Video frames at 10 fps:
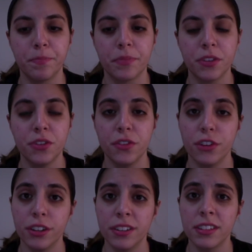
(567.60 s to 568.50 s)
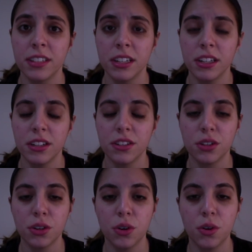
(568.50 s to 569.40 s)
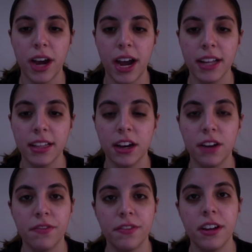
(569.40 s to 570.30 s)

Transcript: universe. So I love.